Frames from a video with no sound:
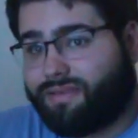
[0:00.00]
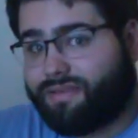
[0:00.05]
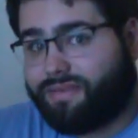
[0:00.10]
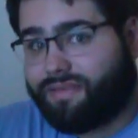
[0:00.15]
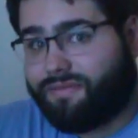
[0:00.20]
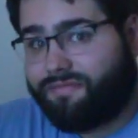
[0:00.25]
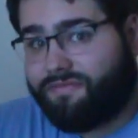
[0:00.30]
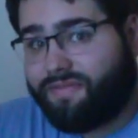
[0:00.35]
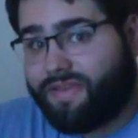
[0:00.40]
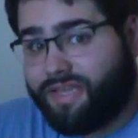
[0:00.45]

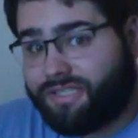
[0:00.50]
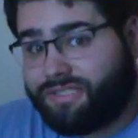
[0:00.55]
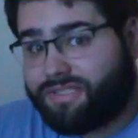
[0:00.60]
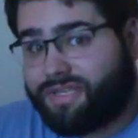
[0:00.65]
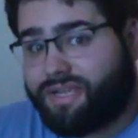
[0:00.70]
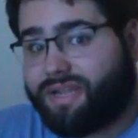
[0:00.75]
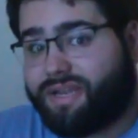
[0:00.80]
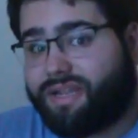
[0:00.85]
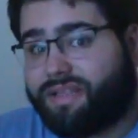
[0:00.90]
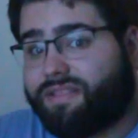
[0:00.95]
the
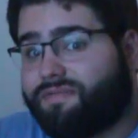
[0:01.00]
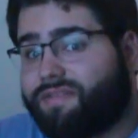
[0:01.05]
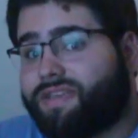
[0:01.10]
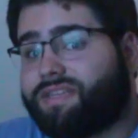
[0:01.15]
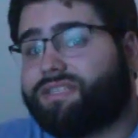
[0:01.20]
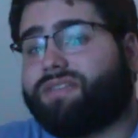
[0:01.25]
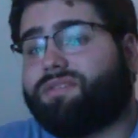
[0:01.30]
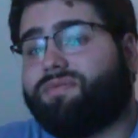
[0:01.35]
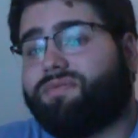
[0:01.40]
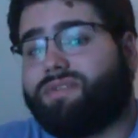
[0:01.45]
Vision, and the
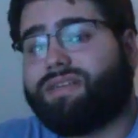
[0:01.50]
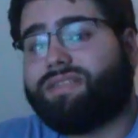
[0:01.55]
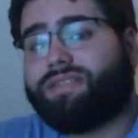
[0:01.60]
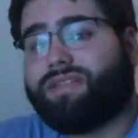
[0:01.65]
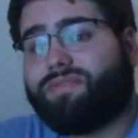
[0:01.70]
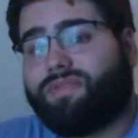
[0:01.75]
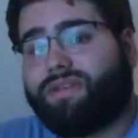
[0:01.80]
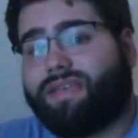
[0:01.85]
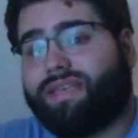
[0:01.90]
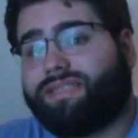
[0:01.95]
Vision was
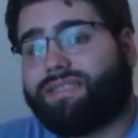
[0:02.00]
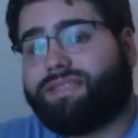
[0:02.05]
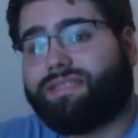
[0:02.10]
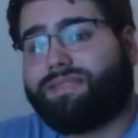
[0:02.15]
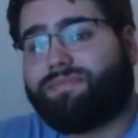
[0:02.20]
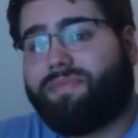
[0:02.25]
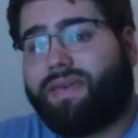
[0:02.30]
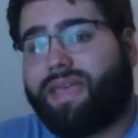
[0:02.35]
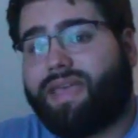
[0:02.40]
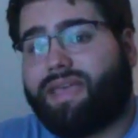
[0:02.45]
and
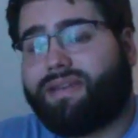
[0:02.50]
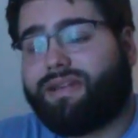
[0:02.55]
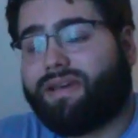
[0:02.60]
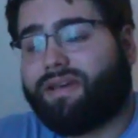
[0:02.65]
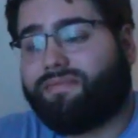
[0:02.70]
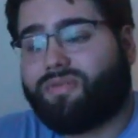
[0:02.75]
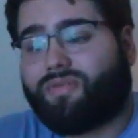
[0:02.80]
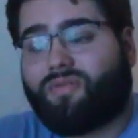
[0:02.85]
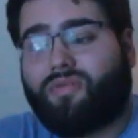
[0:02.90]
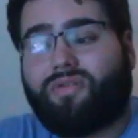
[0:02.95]
isn't made
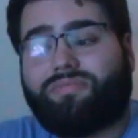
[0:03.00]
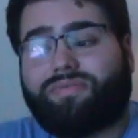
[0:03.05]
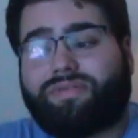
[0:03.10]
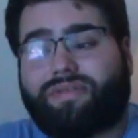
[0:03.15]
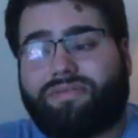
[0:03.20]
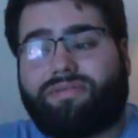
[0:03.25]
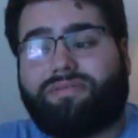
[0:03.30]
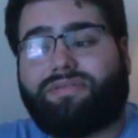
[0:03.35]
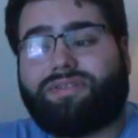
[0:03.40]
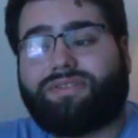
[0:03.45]
of the corpse
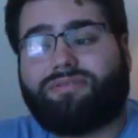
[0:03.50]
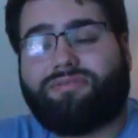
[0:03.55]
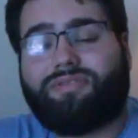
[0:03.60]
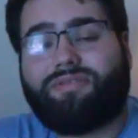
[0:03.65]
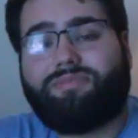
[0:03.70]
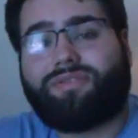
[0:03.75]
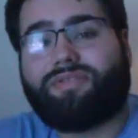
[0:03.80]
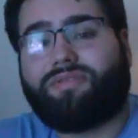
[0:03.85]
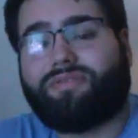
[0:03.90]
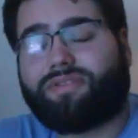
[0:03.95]
of the original
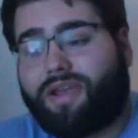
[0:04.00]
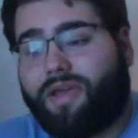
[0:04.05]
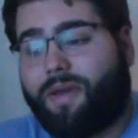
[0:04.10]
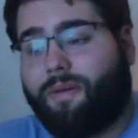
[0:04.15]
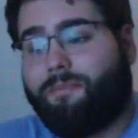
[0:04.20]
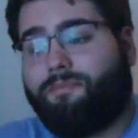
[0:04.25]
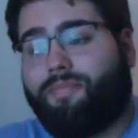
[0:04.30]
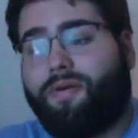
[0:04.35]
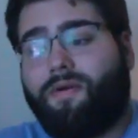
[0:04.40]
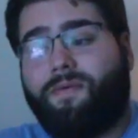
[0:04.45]
Human Torch.
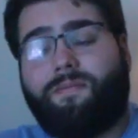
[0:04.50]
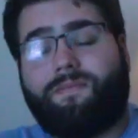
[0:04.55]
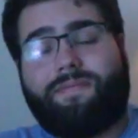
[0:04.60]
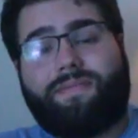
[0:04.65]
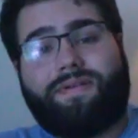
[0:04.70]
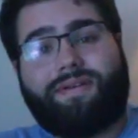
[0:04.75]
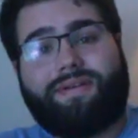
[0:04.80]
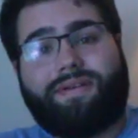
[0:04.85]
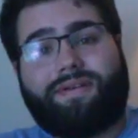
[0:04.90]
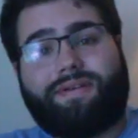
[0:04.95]
Boom!
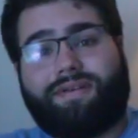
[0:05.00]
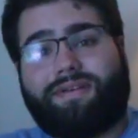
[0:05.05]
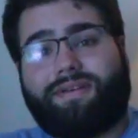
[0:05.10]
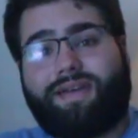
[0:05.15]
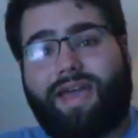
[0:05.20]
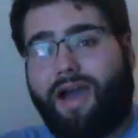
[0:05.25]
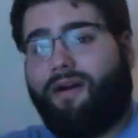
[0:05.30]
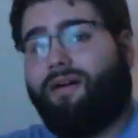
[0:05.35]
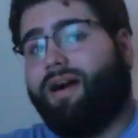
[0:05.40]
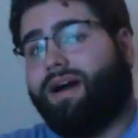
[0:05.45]

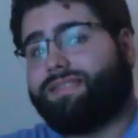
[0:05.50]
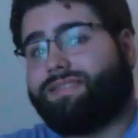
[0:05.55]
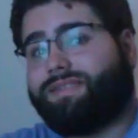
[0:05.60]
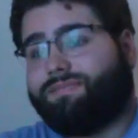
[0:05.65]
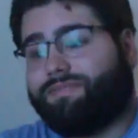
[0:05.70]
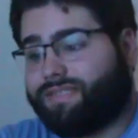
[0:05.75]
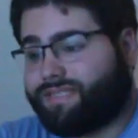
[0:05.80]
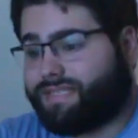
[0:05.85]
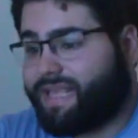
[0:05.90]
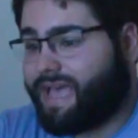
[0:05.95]
How
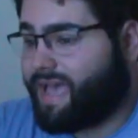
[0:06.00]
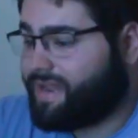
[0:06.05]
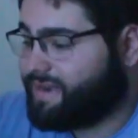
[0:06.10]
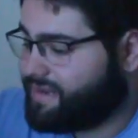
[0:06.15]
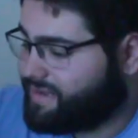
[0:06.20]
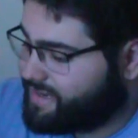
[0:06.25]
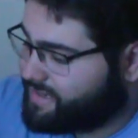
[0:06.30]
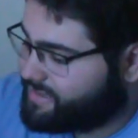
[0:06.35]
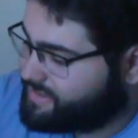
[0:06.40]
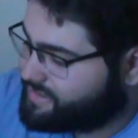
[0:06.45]
awesome was that?
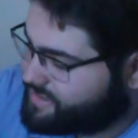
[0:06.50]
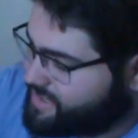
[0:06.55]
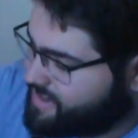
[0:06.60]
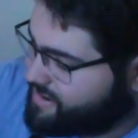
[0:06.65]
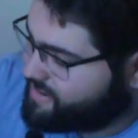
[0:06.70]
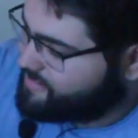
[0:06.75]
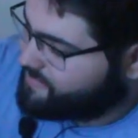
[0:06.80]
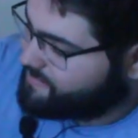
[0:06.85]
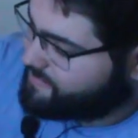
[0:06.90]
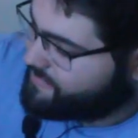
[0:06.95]
So